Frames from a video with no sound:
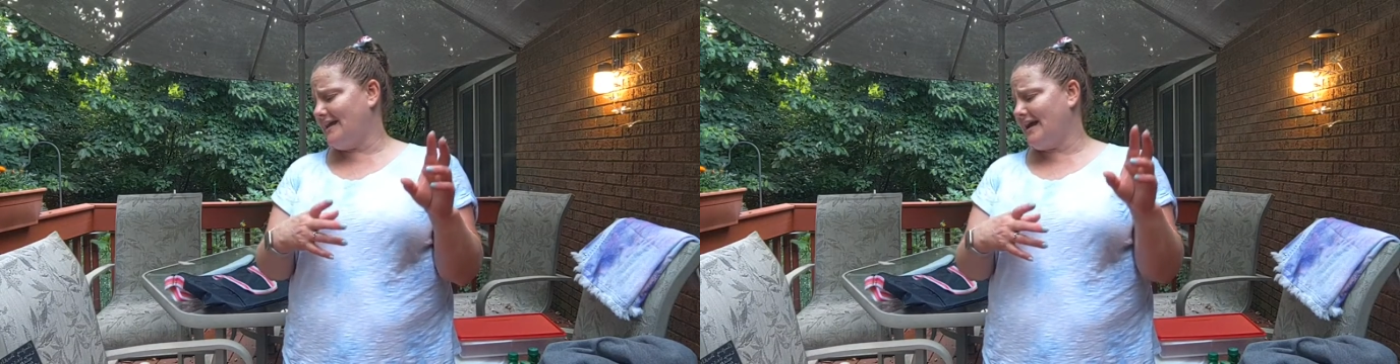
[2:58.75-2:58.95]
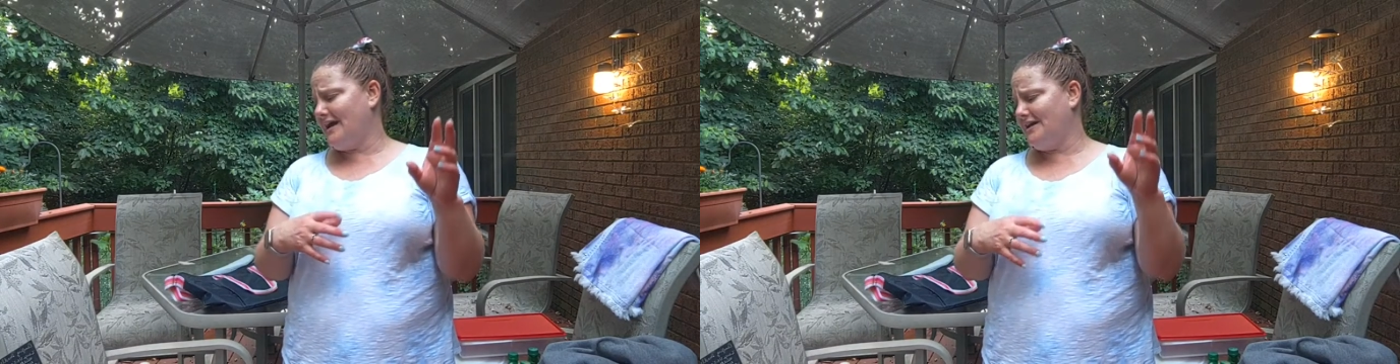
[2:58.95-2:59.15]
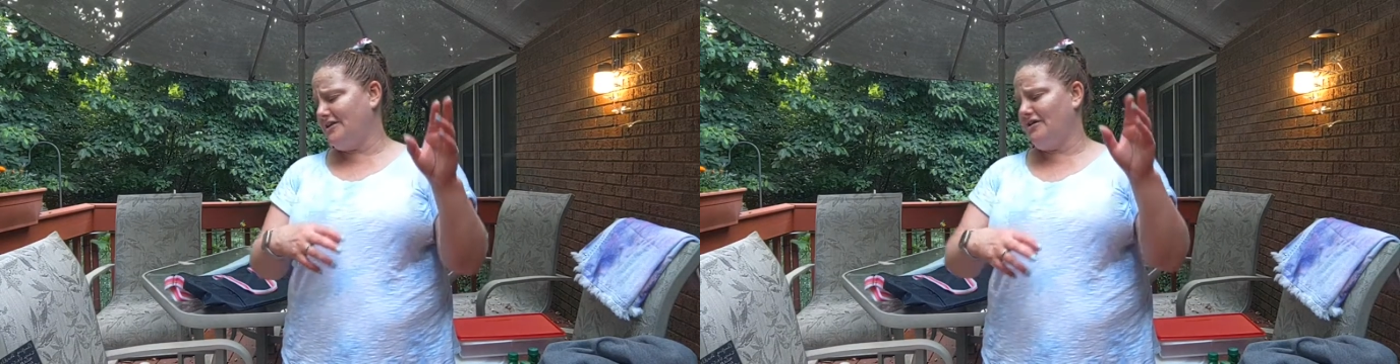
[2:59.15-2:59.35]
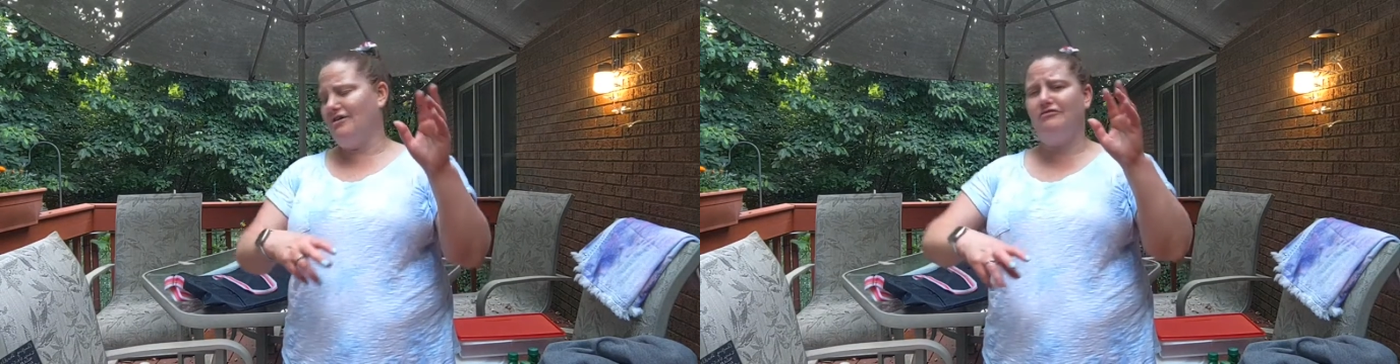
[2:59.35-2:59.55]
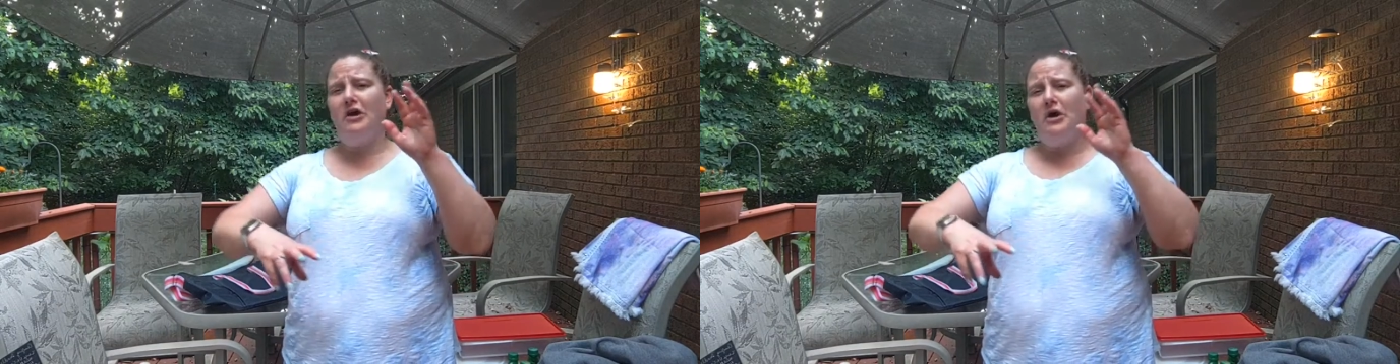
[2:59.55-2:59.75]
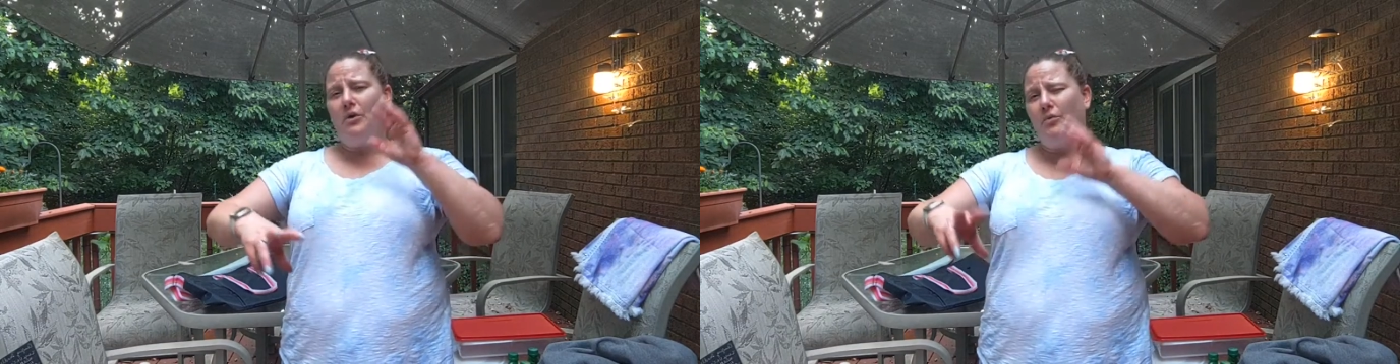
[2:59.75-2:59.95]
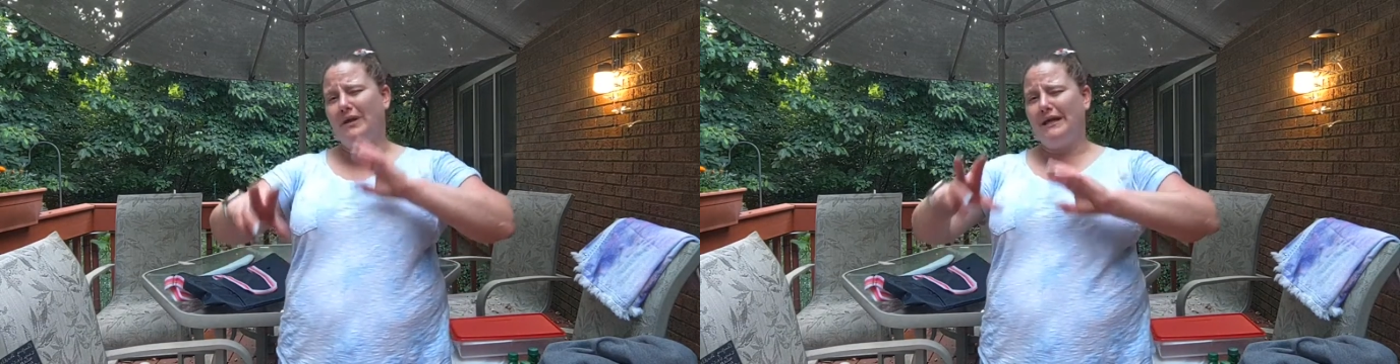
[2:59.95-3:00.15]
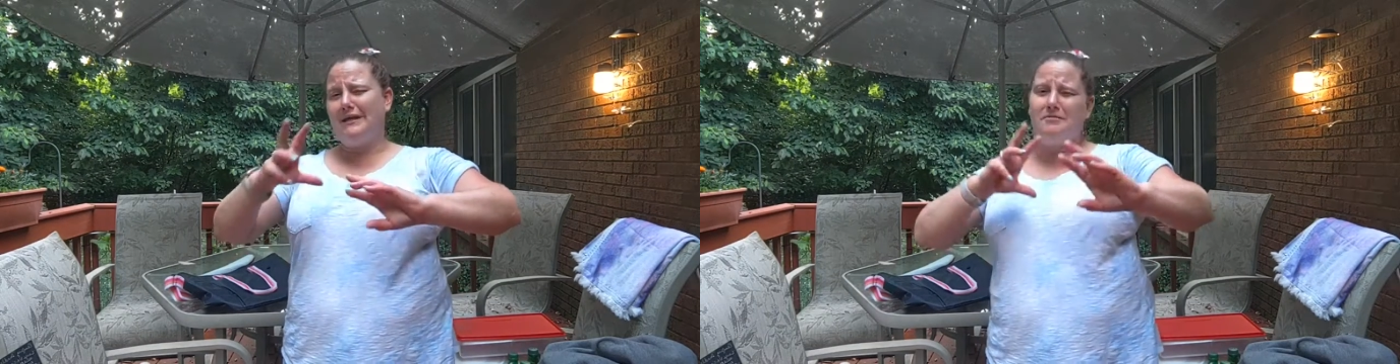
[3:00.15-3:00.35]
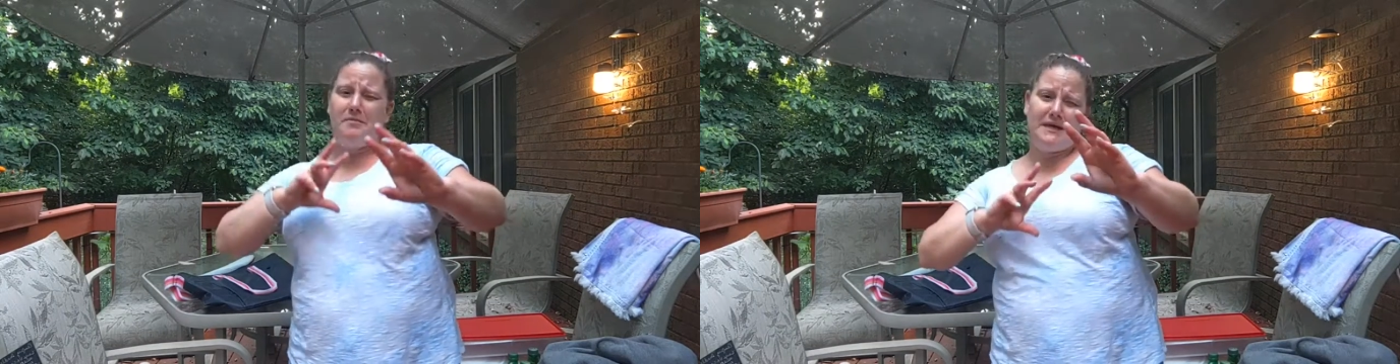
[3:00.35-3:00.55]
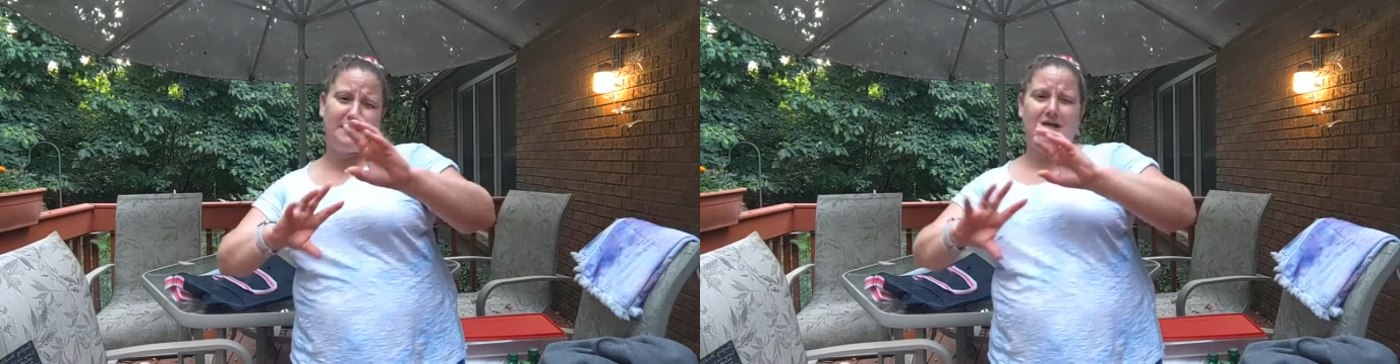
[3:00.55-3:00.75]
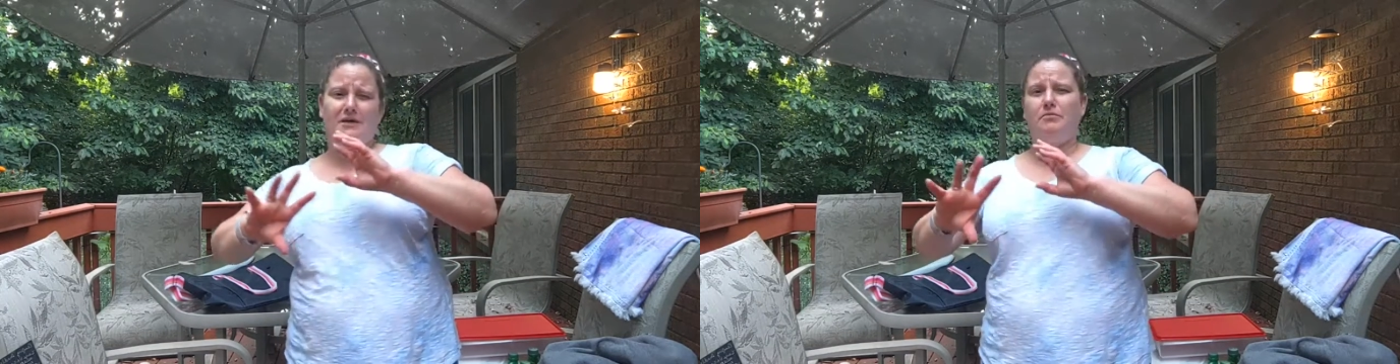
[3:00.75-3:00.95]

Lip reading: kind of weekend picnic,